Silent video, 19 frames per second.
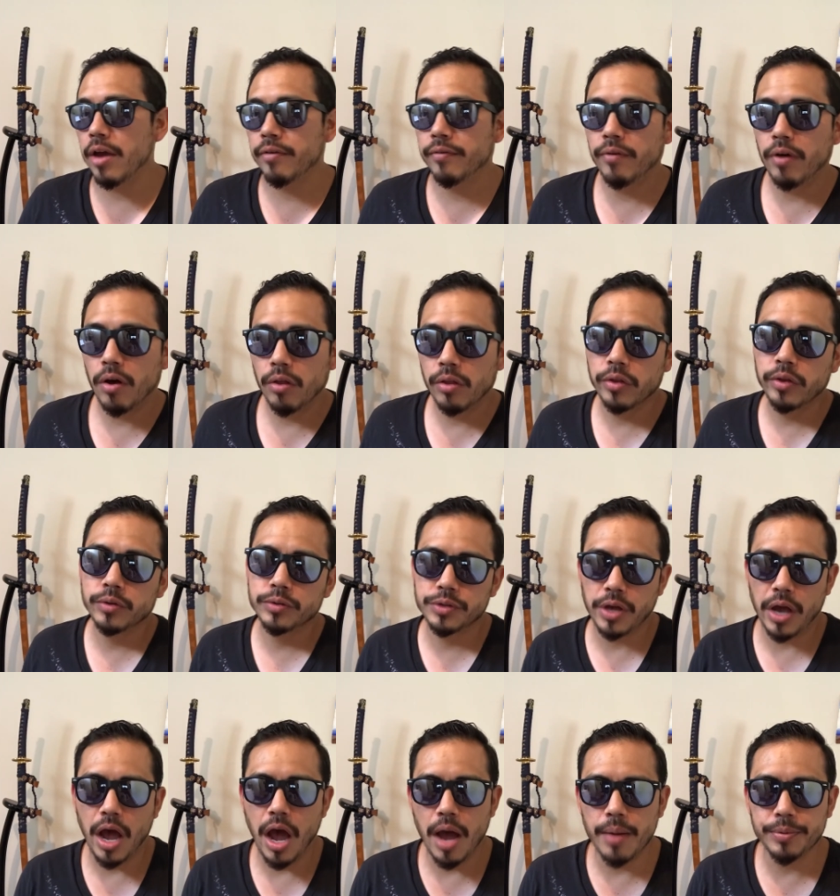of all those
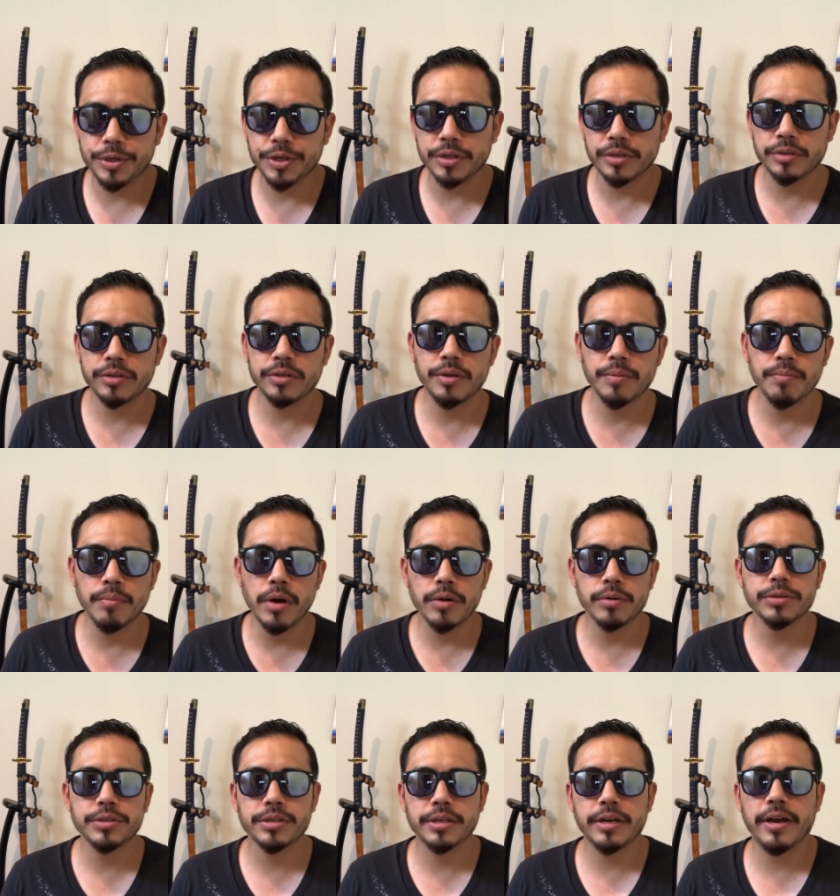options, the
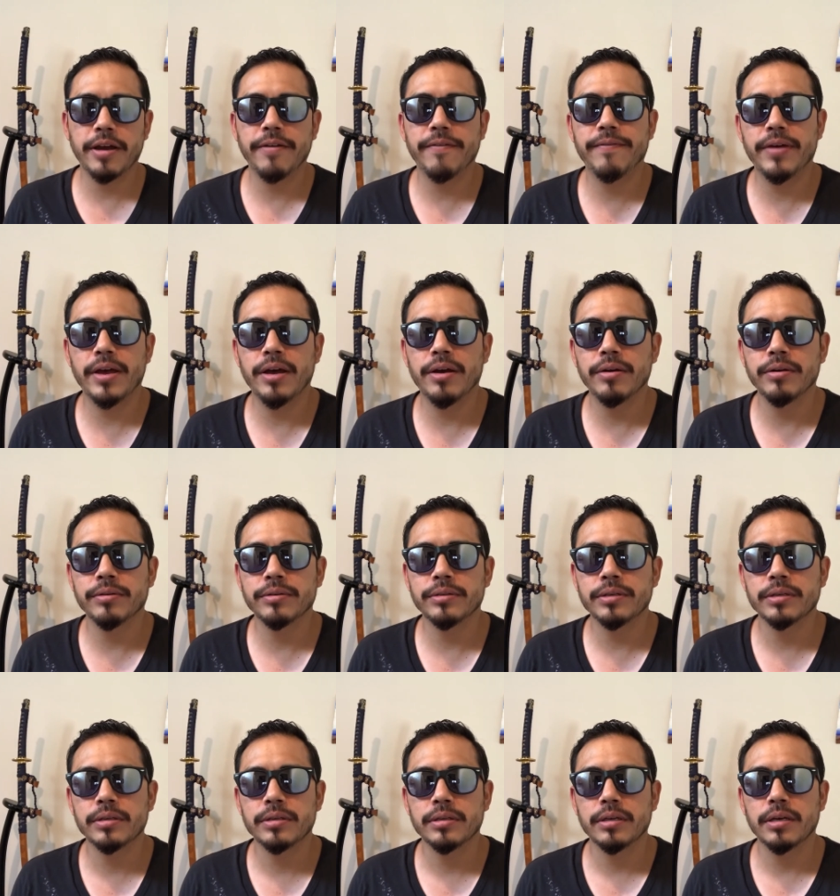most that I found
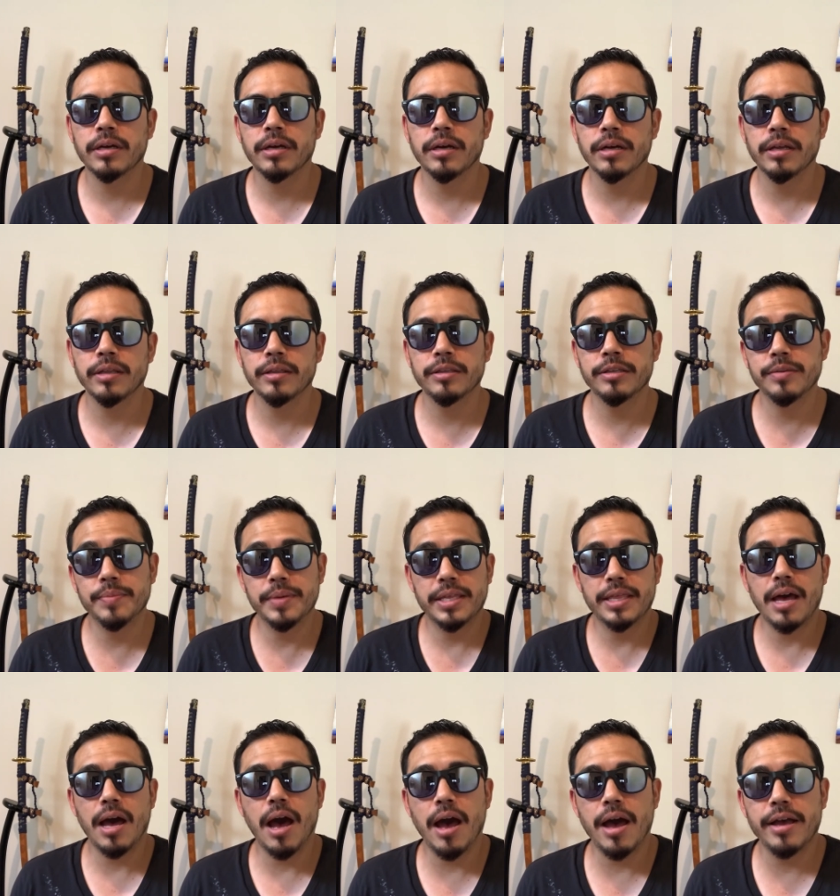to be the
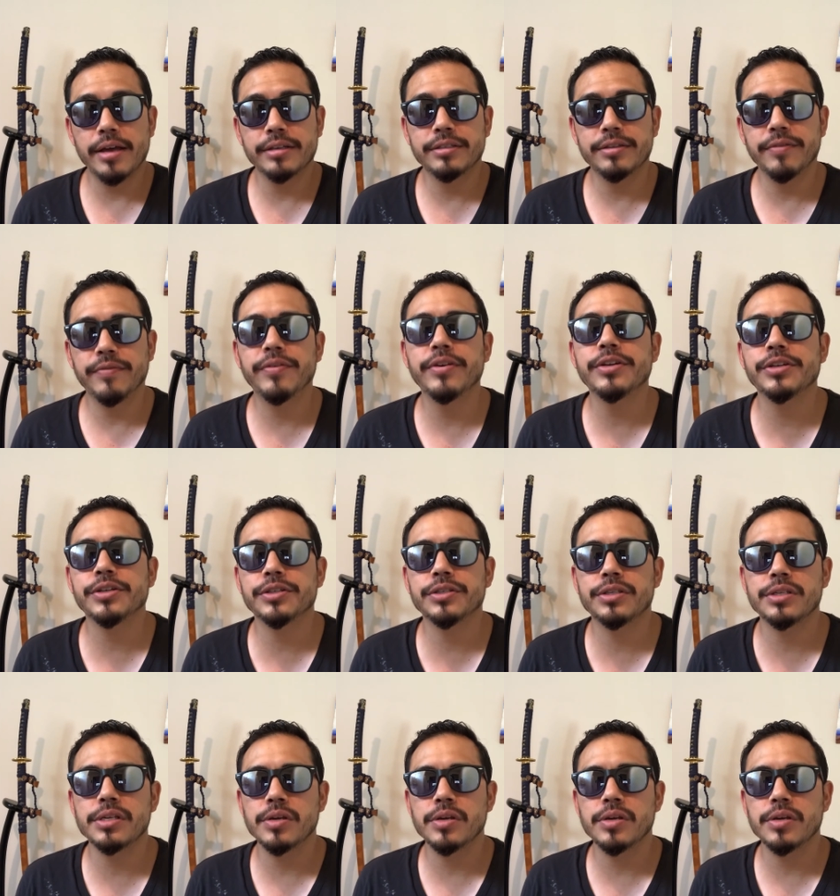highest efficiency